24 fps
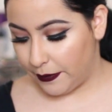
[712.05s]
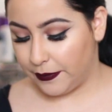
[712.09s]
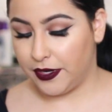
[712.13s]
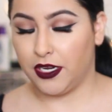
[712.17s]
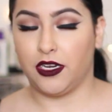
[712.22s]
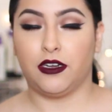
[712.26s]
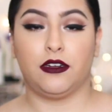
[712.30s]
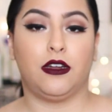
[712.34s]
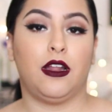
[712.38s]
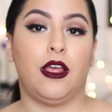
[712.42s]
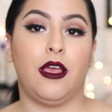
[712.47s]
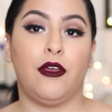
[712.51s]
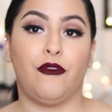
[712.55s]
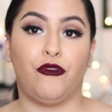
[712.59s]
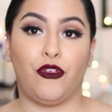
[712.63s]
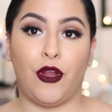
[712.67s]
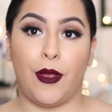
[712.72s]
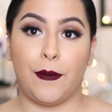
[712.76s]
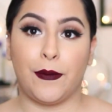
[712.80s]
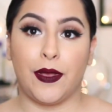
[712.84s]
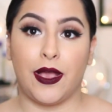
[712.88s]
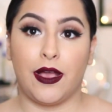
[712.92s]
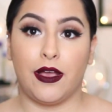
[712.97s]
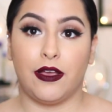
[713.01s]
I mean,
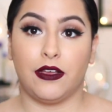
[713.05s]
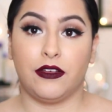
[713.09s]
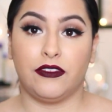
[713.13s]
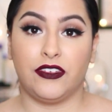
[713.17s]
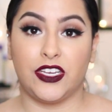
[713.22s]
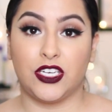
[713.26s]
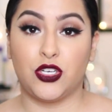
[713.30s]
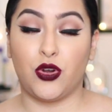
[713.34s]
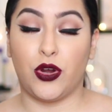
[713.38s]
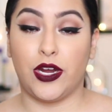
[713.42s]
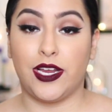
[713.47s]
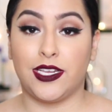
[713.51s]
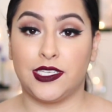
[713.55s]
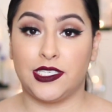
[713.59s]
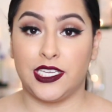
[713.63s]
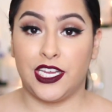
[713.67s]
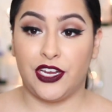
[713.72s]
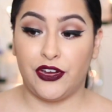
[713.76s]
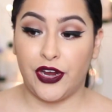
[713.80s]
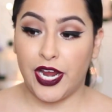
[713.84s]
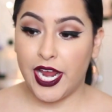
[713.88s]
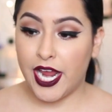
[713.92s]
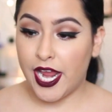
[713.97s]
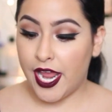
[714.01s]
from Victoria's
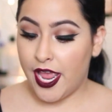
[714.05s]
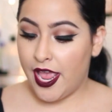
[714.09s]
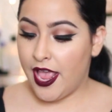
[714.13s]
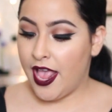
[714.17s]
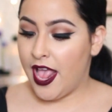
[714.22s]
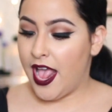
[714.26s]
Secret.